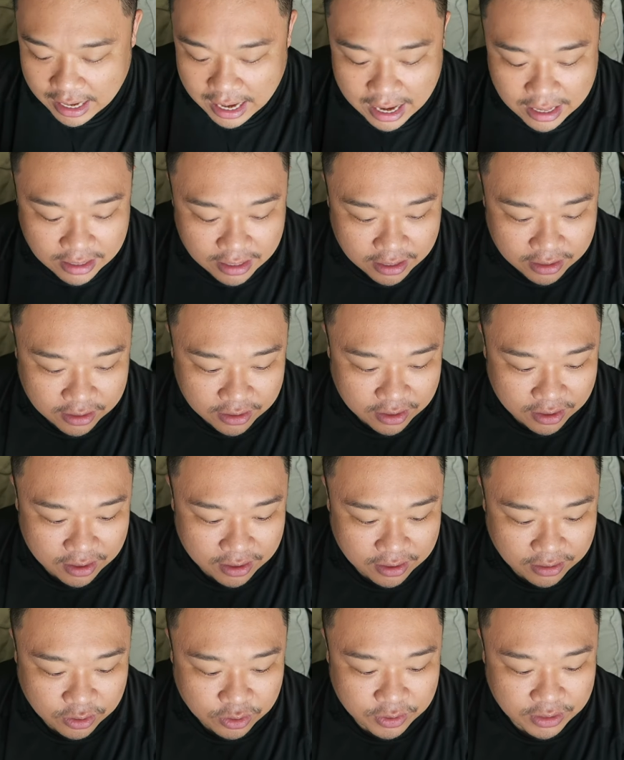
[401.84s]
And then
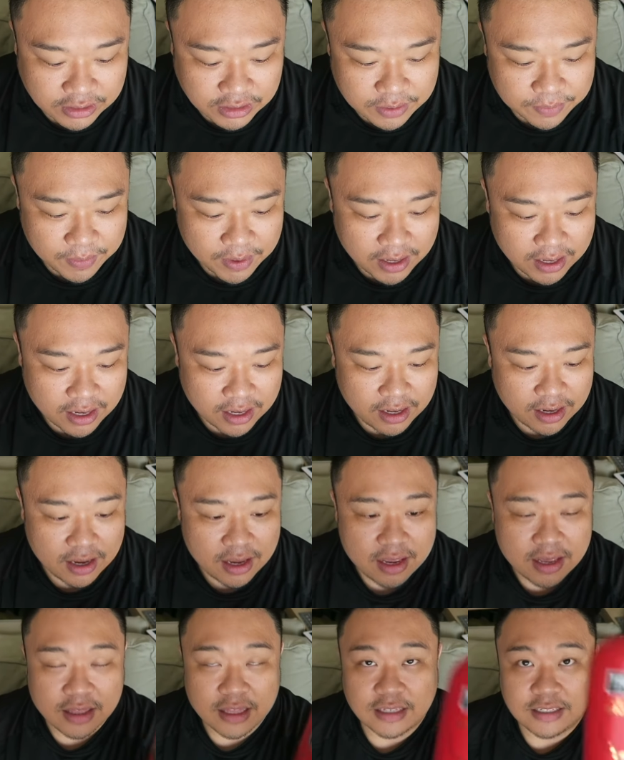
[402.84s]
the
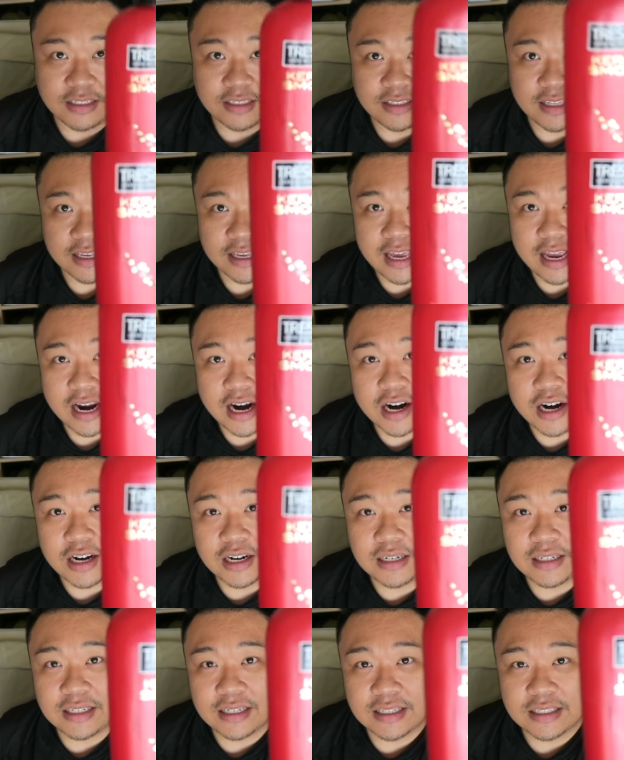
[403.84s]
Tresemme, this is the
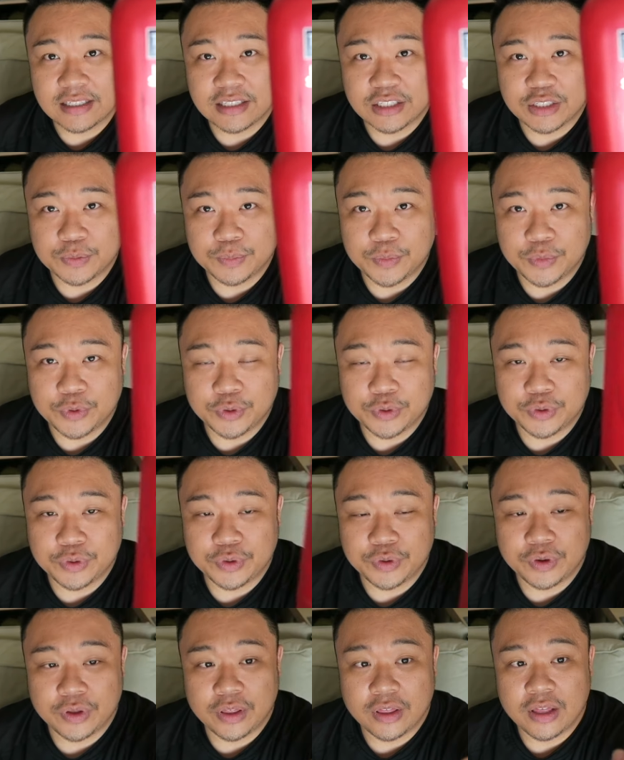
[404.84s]
Keratin
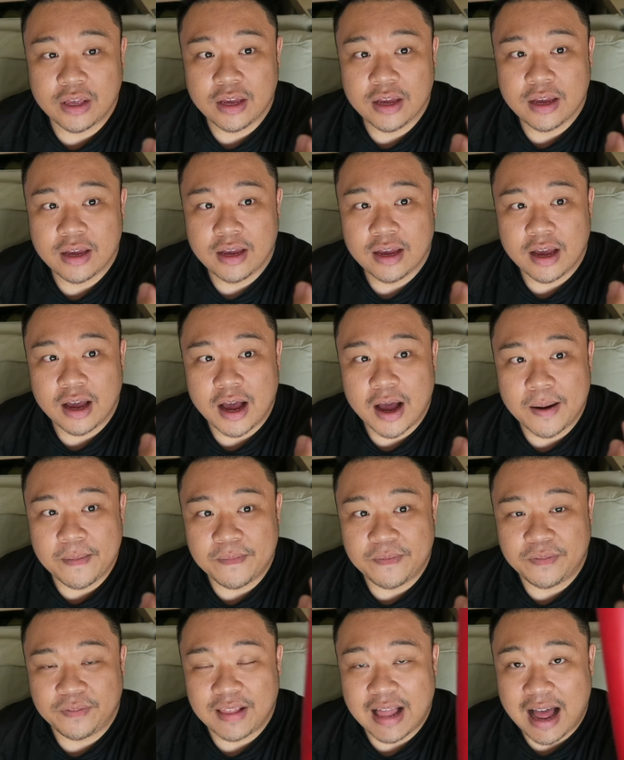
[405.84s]
Smooth
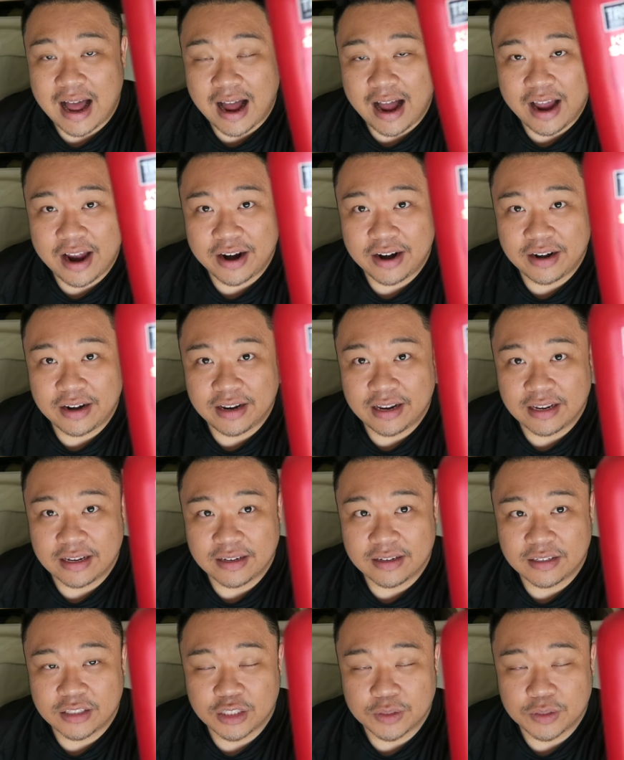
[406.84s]
um, Flat Ironing